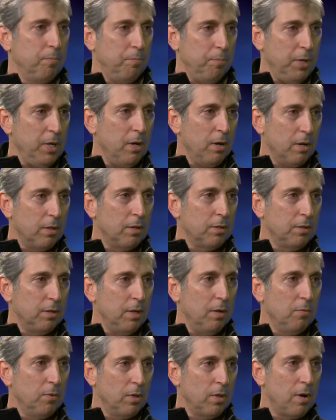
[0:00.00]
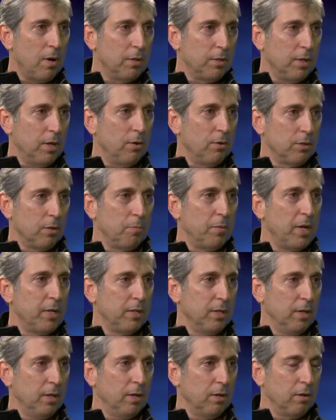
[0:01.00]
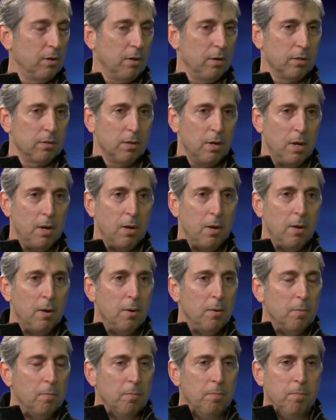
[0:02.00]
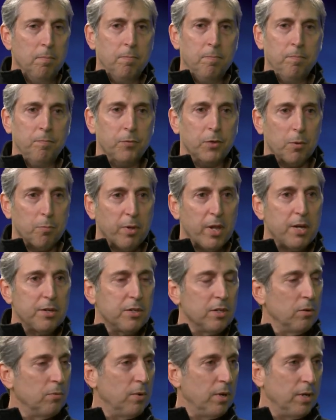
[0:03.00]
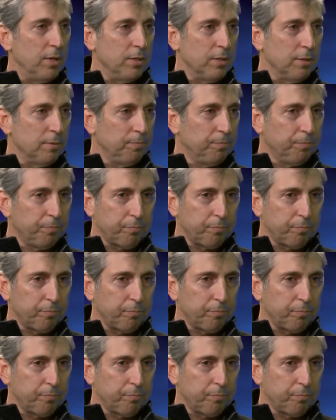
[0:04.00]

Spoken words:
being on the team with Lawrence Taylor was a blessing and a curse. The blessing was,